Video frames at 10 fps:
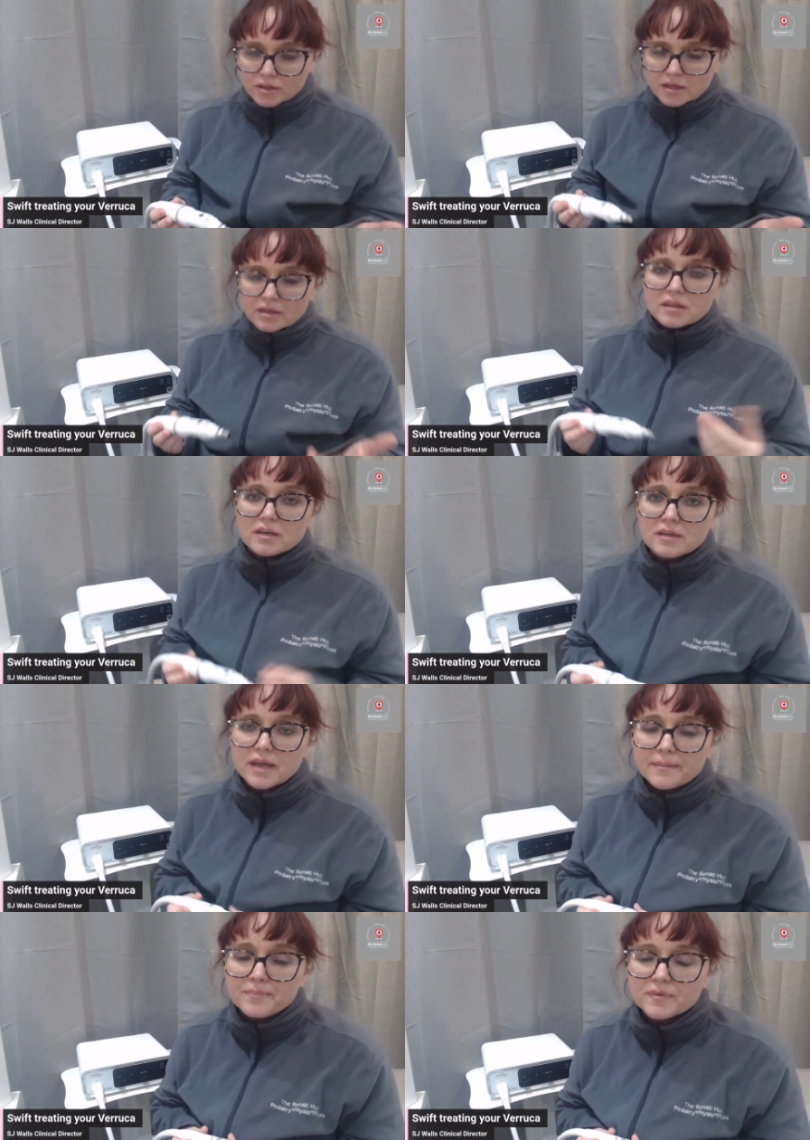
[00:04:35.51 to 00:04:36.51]
The
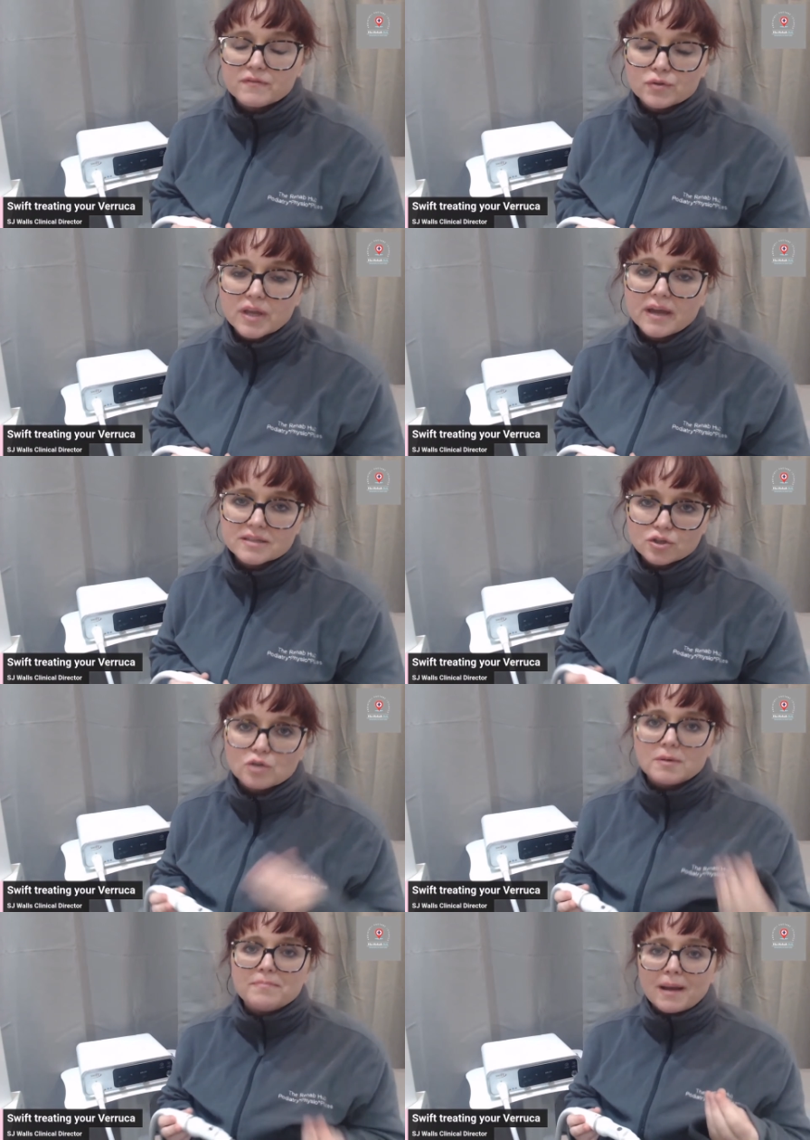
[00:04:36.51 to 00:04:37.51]
verruca is a
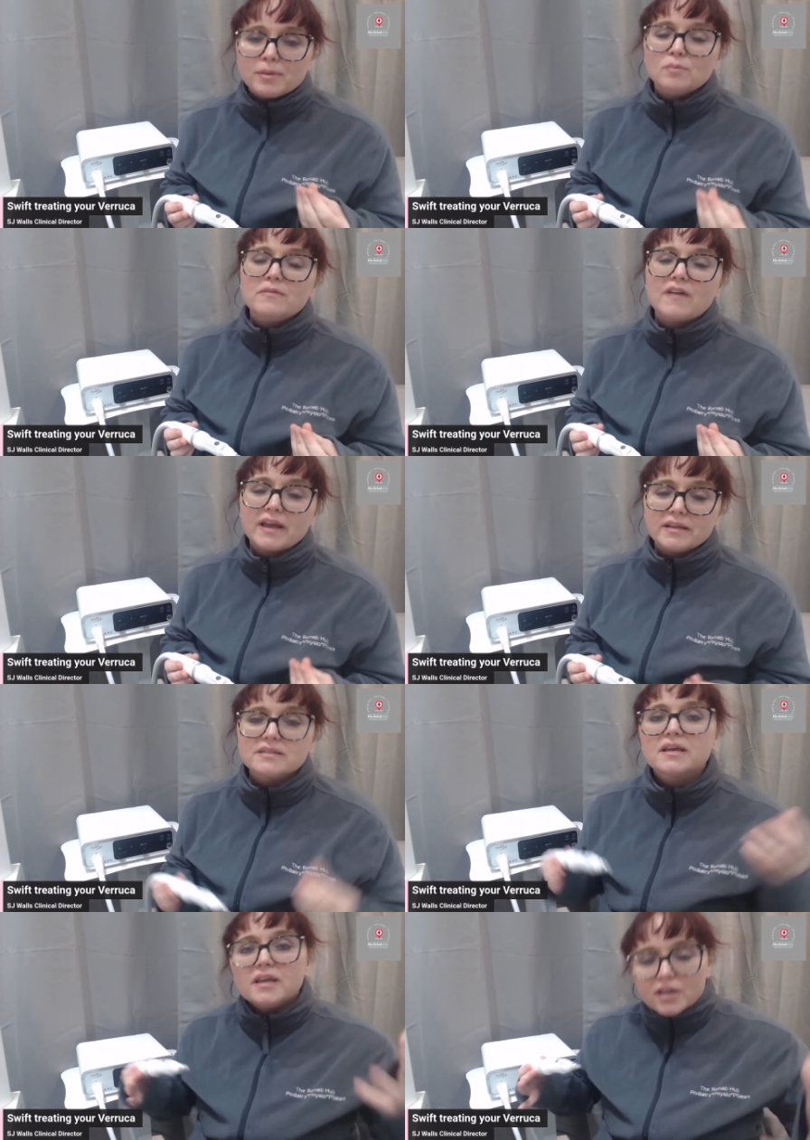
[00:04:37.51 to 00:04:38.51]
human papillomavirus.